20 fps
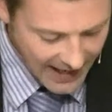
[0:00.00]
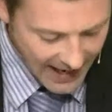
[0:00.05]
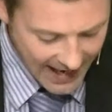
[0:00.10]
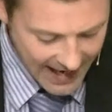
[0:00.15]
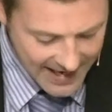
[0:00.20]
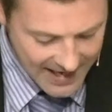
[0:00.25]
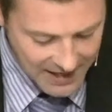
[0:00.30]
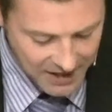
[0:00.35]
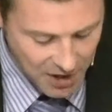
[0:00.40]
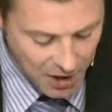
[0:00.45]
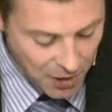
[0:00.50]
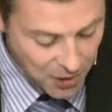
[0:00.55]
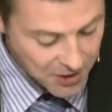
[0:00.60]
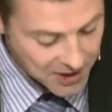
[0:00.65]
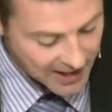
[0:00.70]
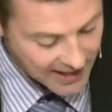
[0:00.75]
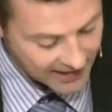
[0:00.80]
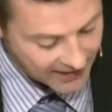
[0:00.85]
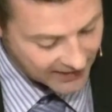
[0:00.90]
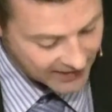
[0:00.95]
And it goes
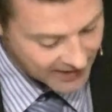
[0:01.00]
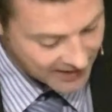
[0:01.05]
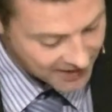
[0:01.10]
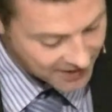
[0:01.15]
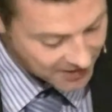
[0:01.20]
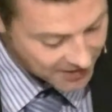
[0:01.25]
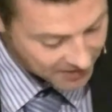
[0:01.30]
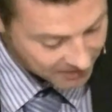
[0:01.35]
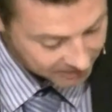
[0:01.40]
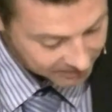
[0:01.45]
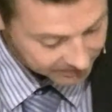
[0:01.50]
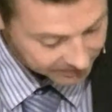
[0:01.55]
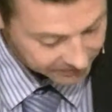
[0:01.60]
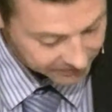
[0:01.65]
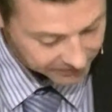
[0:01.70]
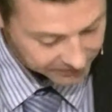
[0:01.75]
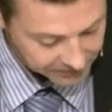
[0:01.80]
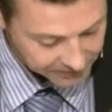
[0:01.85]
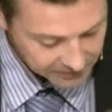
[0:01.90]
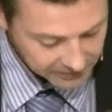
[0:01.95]
like this
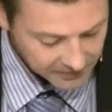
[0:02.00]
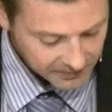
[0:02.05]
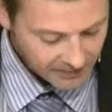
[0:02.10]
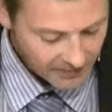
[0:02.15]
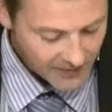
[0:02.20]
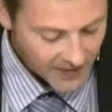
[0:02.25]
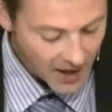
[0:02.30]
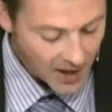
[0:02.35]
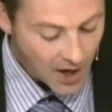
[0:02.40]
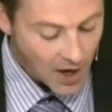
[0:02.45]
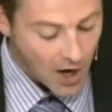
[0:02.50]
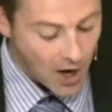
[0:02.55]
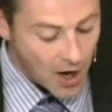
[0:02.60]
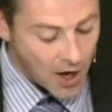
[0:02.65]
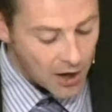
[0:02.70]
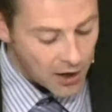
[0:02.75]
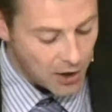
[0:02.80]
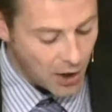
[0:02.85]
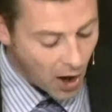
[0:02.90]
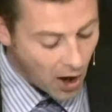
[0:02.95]

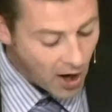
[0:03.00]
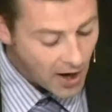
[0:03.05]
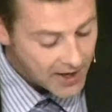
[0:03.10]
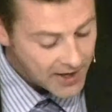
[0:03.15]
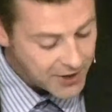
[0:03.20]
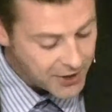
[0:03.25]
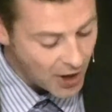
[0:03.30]
God